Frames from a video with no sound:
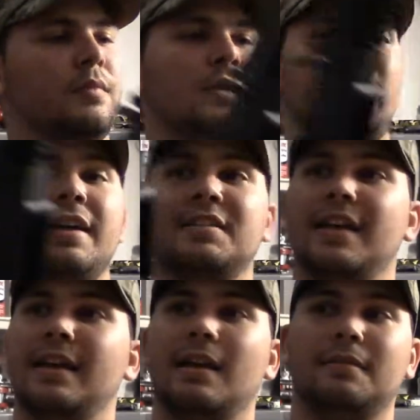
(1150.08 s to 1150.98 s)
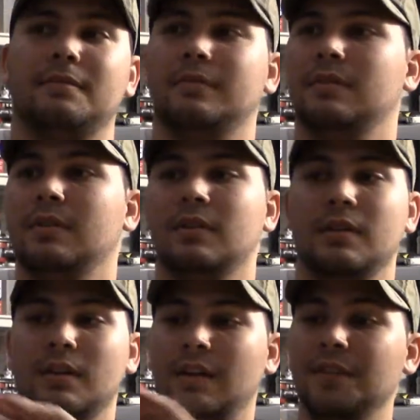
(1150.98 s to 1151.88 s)
Like I said,
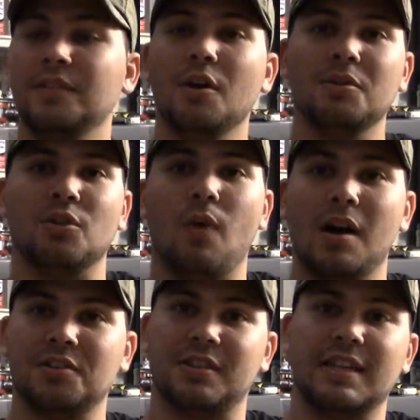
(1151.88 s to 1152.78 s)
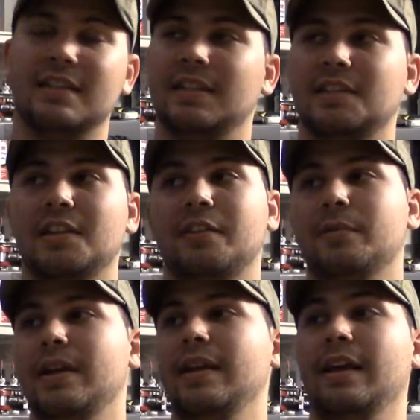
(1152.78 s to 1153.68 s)
even though it's a WASR
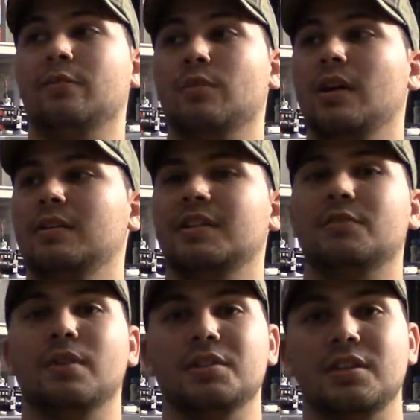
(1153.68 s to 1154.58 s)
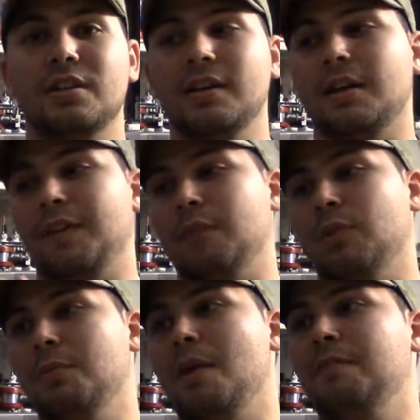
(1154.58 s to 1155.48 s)
1063, it runs good. I've had
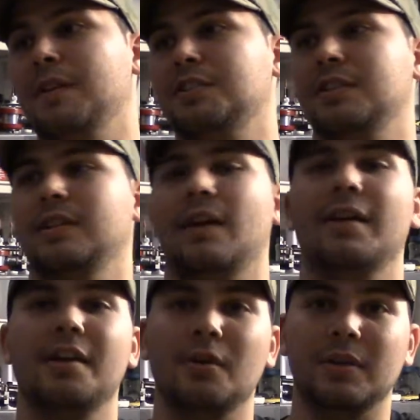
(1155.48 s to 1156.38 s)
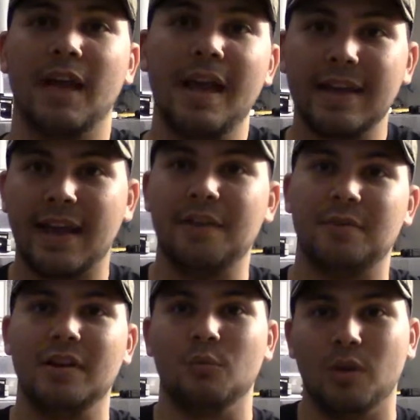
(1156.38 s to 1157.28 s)
1 malfunction. Now I know in the AK
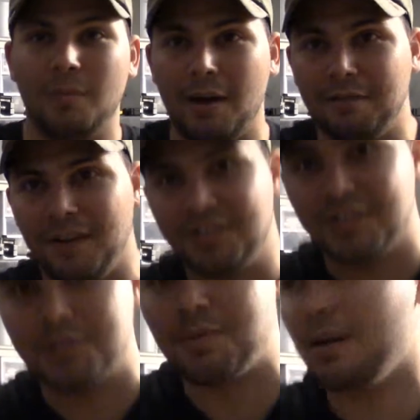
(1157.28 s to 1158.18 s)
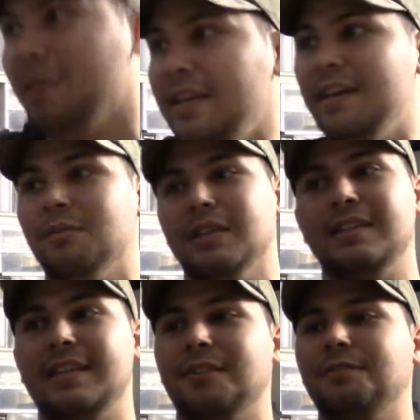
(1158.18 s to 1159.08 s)
realm, 1 malfunction is probably equal to
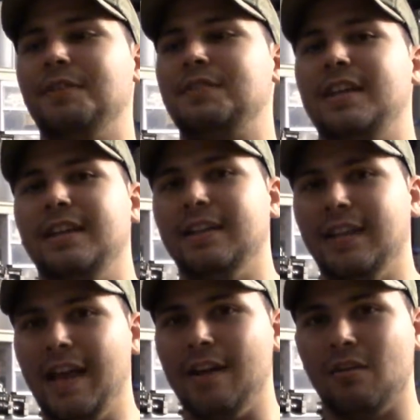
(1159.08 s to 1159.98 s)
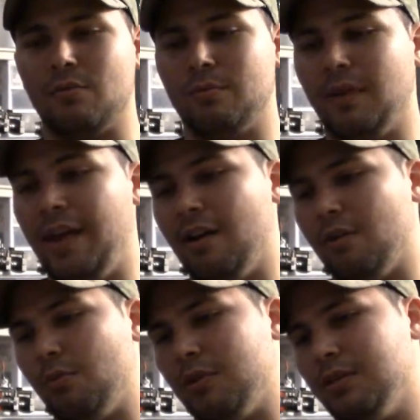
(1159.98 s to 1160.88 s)
10 or 15 in the AR
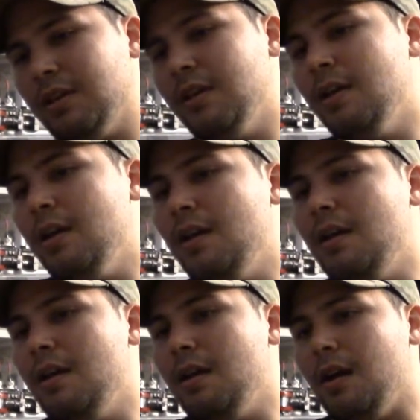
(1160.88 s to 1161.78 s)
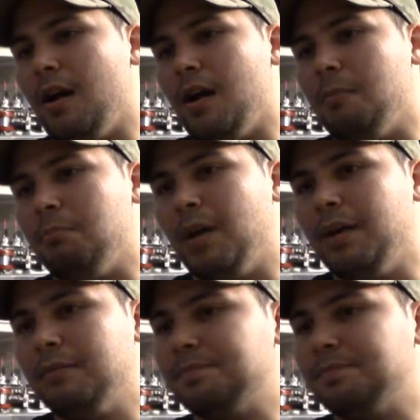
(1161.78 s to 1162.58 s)
world. But